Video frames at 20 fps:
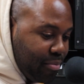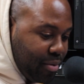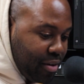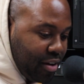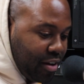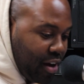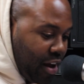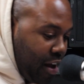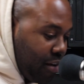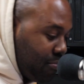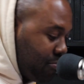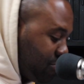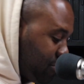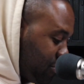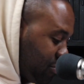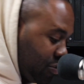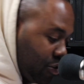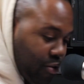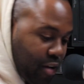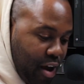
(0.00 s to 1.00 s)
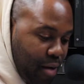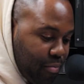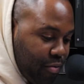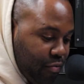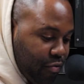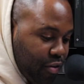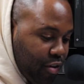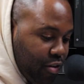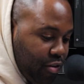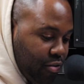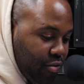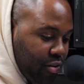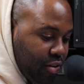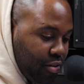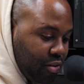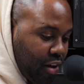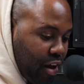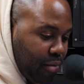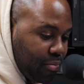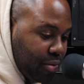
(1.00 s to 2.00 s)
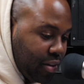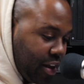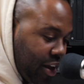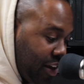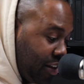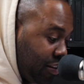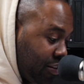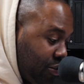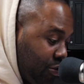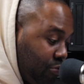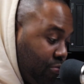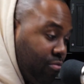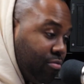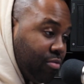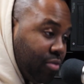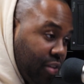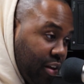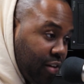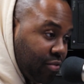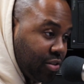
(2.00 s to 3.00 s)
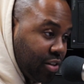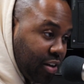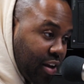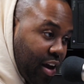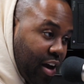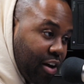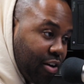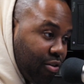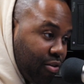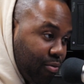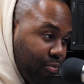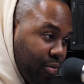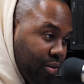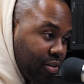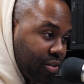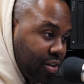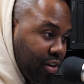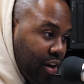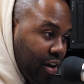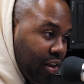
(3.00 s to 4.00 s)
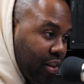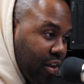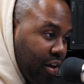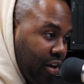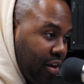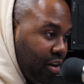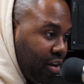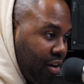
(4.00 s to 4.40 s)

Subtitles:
But I'm so happy for you, and I'm glad that you left Chicago and went to L.A.